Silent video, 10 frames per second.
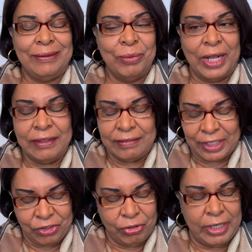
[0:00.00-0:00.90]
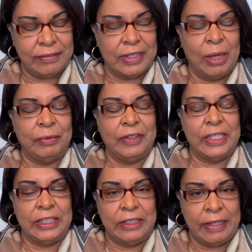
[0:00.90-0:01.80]
When I say crazy, I'm
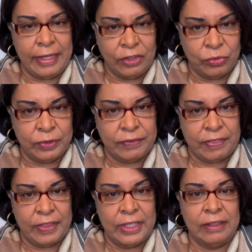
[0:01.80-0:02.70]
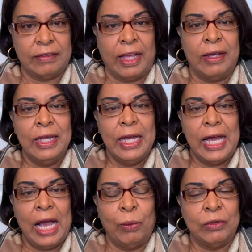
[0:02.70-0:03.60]
saying dangerous things.
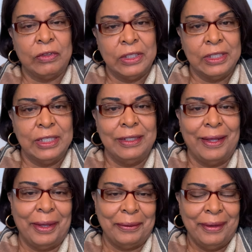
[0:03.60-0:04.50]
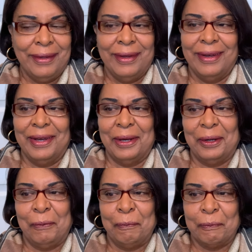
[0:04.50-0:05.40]
I was looking at
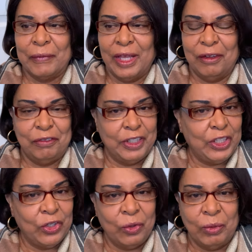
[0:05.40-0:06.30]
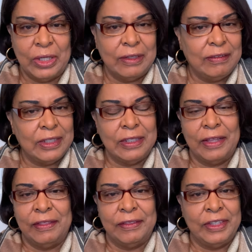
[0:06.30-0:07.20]
a video once, and
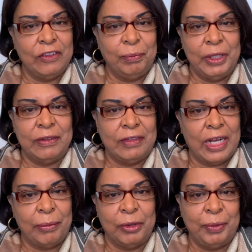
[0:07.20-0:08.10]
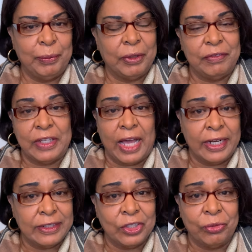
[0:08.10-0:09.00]
these people said how many people have
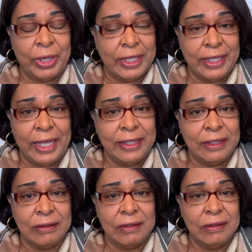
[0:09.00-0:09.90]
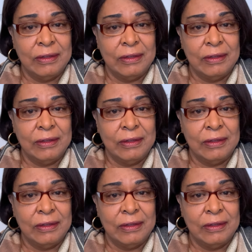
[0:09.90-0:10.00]
died at the Grand Canyon.